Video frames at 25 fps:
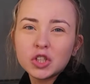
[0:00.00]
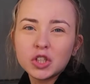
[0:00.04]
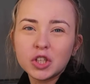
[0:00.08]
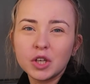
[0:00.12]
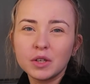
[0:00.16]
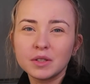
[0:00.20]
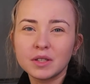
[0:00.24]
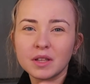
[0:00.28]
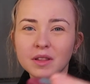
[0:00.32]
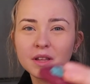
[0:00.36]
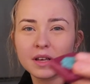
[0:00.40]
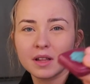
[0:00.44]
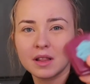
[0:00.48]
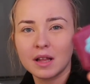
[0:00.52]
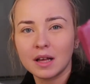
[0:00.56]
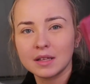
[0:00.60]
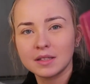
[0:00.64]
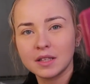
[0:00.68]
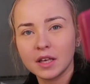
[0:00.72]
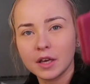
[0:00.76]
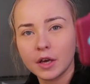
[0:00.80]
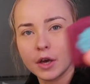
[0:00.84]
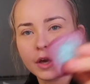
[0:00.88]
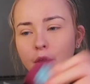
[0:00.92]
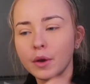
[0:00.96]
using the
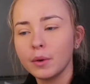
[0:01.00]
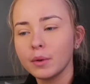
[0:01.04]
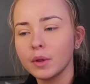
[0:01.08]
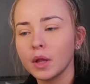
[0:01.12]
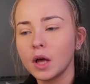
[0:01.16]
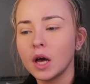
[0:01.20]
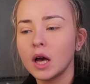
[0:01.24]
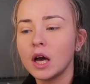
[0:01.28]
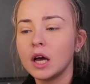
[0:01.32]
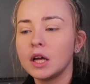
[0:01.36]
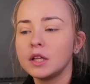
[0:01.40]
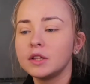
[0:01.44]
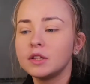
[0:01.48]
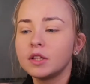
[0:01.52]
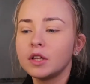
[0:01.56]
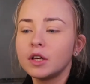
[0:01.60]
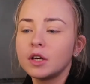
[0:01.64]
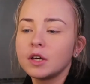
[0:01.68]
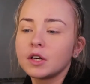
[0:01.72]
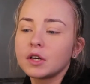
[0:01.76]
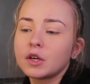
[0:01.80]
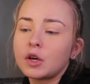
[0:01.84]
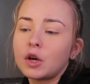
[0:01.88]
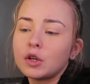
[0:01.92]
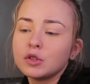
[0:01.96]
classic Hoola and
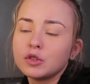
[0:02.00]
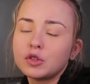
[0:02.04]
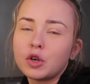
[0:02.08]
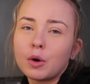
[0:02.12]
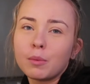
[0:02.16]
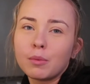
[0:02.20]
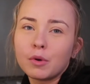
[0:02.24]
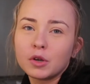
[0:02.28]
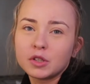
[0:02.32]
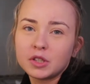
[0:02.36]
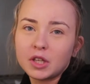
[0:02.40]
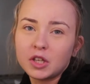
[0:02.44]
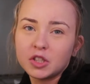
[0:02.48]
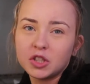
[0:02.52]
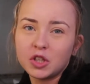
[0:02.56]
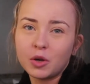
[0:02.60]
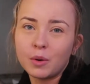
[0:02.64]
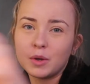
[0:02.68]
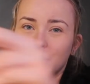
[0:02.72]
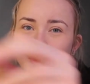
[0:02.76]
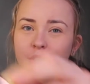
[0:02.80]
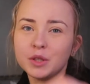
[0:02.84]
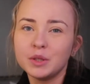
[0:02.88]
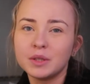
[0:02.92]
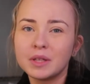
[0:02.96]
the contour brush that she
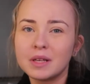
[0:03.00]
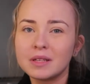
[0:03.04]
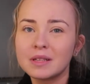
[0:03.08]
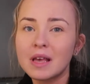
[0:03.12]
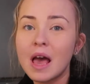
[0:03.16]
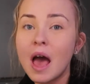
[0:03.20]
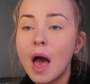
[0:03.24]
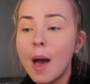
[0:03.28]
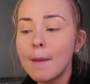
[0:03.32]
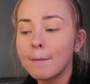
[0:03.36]
always uses.